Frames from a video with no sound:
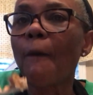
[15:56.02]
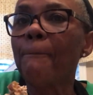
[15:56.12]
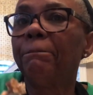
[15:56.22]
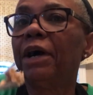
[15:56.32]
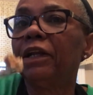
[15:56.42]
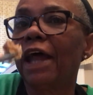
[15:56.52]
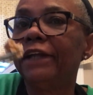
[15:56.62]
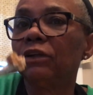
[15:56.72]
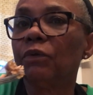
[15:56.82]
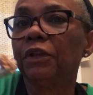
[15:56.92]
But I
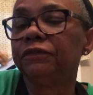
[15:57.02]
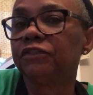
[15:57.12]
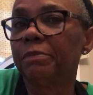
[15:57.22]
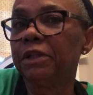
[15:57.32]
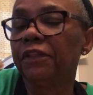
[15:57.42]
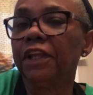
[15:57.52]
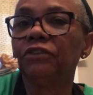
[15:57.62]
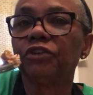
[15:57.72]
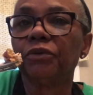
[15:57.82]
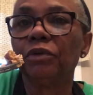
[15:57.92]
know that some of the
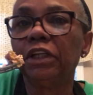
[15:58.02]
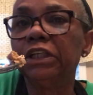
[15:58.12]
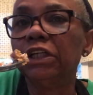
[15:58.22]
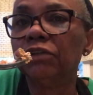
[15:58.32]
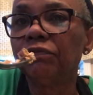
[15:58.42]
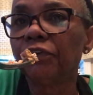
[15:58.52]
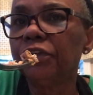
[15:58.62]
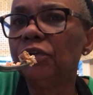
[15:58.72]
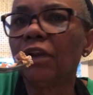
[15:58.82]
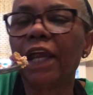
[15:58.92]
things are really good for
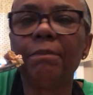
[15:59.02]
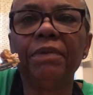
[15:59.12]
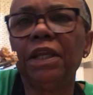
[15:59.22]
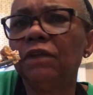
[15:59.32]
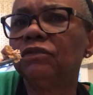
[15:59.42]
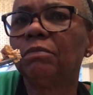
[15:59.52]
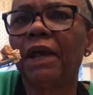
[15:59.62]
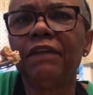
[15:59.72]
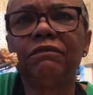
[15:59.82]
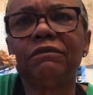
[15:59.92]
you, like beans.
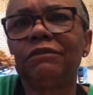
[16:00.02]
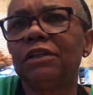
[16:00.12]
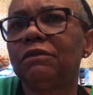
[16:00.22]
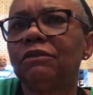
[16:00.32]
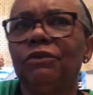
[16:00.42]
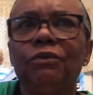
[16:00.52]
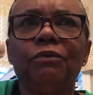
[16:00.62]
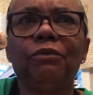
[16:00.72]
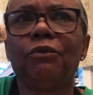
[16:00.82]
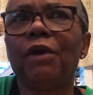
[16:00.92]
My
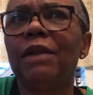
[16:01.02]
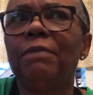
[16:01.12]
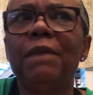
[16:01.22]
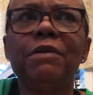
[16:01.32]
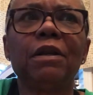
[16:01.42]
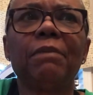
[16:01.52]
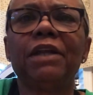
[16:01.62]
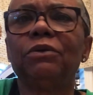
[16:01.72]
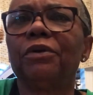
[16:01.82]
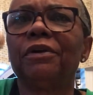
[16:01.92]
grandbaby and my
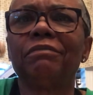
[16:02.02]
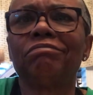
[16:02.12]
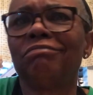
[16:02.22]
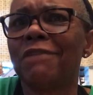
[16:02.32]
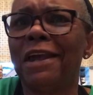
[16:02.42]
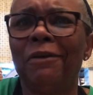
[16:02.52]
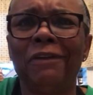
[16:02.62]
daughter, they don't